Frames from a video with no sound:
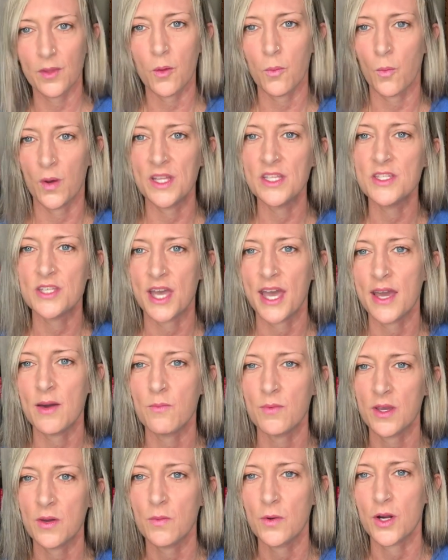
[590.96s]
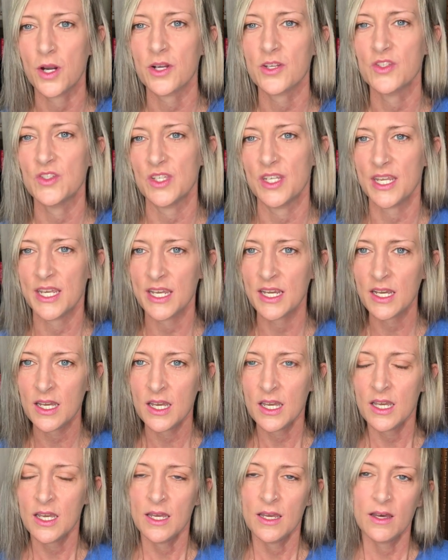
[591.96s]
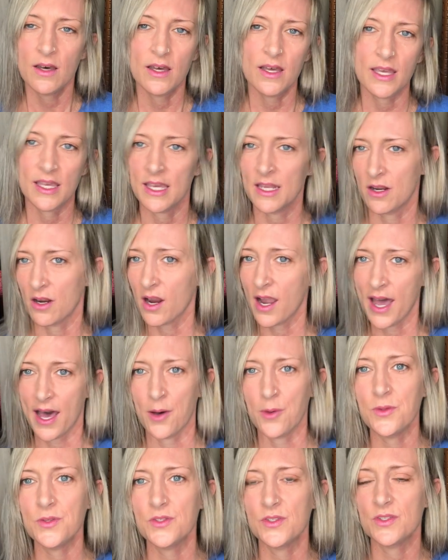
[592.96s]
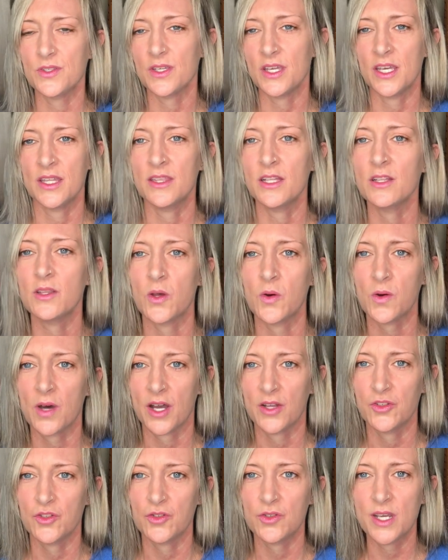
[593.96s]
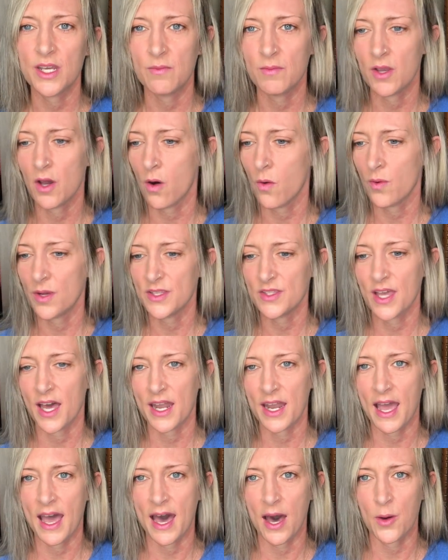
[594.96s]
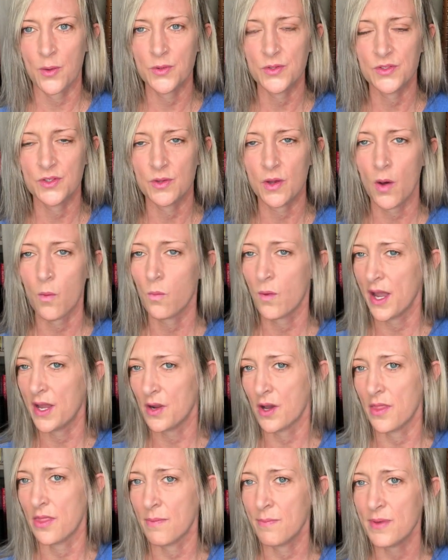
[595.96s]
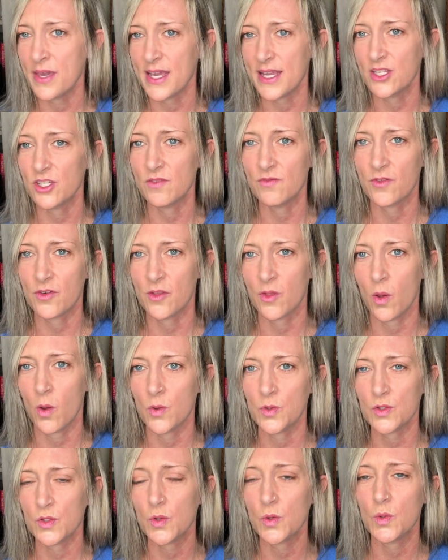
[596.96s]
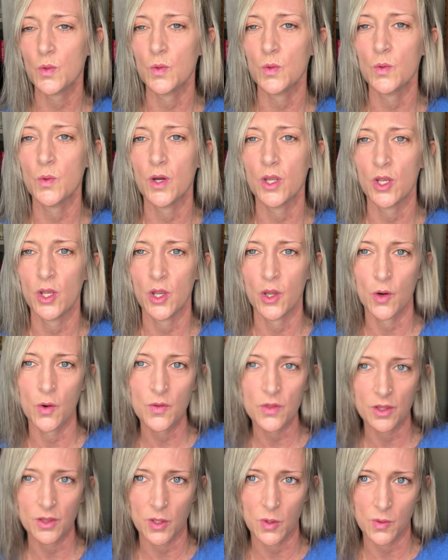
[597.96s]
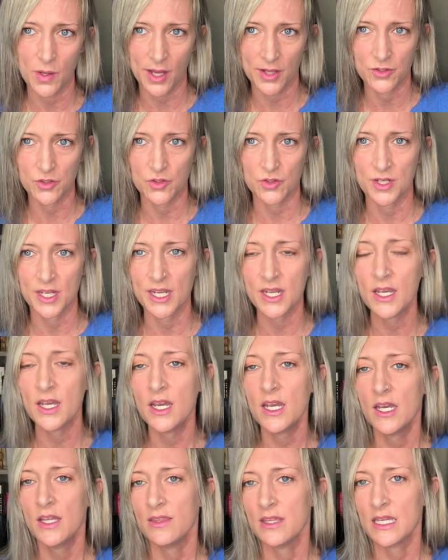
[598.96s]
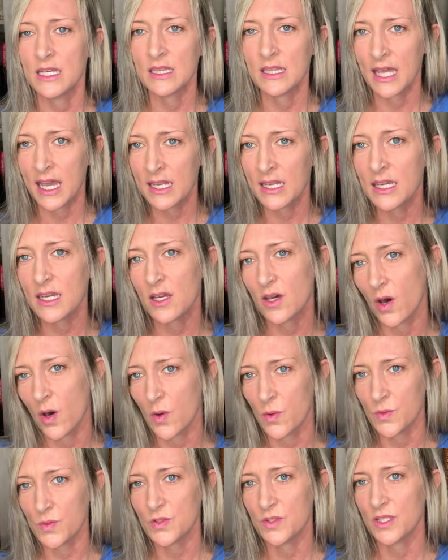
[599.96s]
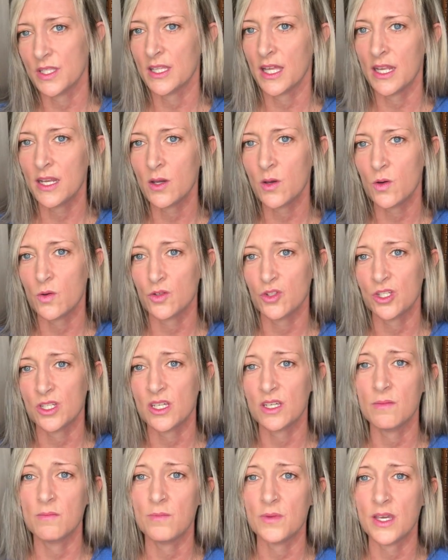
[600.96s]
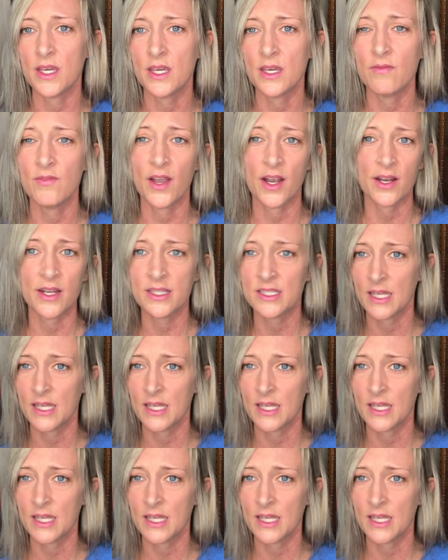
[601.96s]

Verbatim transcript: One day we were sitting in our house in the low country and we always had a house right on the beach. And for those who know the low country, the Atlantic coast, the Atlantic Ocean can be very